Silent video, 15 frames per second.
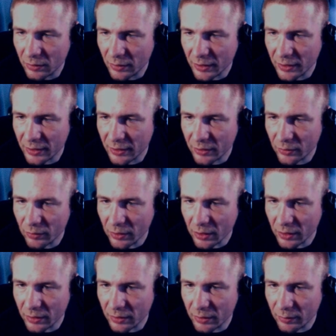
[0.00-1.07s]
Yeah, I do got
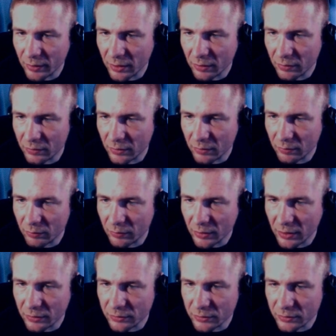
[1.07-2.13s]
it. There we go. No,
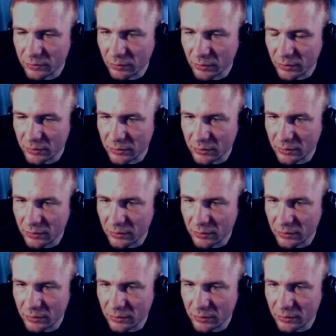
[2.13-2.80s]
browser source.